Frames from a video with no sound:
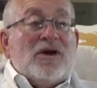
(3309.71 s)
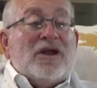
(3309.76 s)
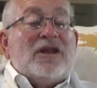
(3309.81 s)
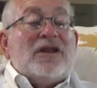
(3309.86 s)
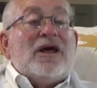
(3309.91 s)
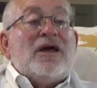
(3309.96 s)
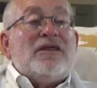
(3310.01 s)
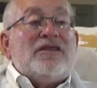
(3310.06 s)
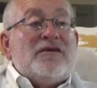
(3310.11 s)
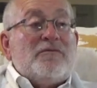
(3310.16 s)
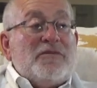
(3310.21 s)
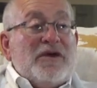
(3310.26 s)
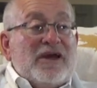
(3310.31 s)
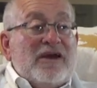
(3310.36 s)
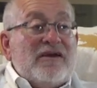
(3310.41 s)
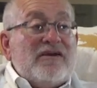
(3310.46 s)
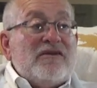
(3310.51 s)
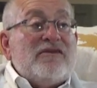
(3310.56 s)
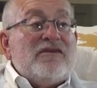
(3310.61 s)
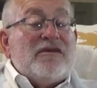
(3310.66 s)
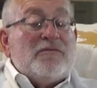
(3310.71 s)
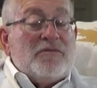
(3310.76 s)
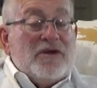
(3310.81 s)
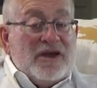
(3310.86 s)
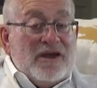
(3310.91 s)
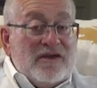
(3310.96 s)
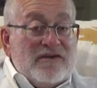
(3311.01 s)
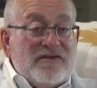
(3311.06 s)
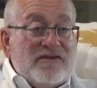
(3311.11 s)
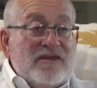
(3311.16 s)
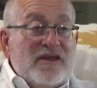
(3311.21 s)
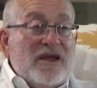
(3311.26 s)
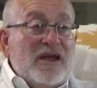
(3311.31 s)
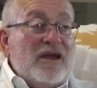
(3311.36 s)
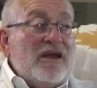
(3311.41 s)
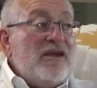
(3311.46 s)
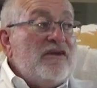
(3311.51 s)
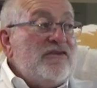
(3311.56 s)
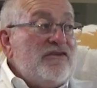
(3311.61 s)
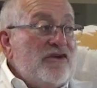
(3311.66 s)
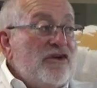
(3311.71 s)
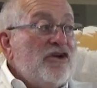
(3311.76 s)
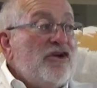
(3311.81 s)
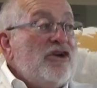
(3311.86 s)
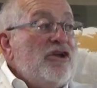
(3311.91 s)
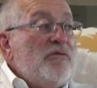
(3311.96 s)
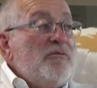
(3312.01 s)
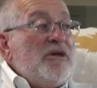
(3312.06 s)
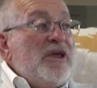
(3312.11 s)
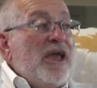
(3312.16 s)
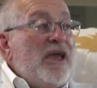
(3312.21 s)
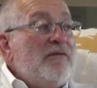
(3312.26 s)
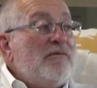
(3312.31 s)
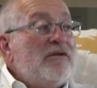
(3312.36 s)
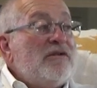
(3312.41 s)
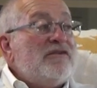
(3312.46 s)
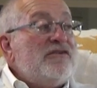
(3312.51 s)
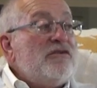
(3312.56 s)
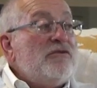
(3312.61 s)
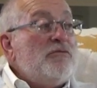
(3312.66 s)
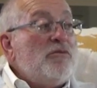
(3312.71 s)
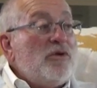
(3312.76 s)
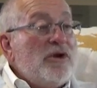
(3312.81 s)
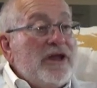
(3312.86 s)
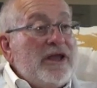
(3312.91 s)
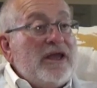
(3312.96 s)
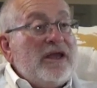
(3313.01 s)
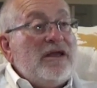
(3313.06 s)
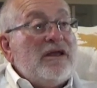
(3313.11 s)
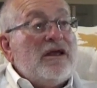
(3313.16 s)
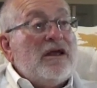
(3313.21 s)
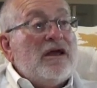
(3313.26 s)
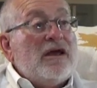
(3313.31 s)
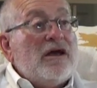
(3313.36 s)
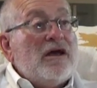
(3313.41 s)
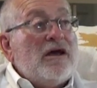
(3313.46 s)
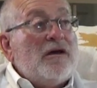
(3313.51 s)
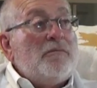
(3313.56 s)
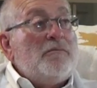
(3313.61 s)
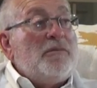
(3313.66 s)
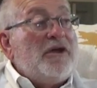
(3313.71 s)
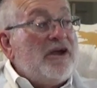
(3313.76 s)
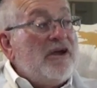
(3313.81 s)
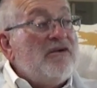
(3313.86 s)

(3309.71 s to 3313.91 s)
Well, the biggest the biggest thing is you're going to be able to bring uh,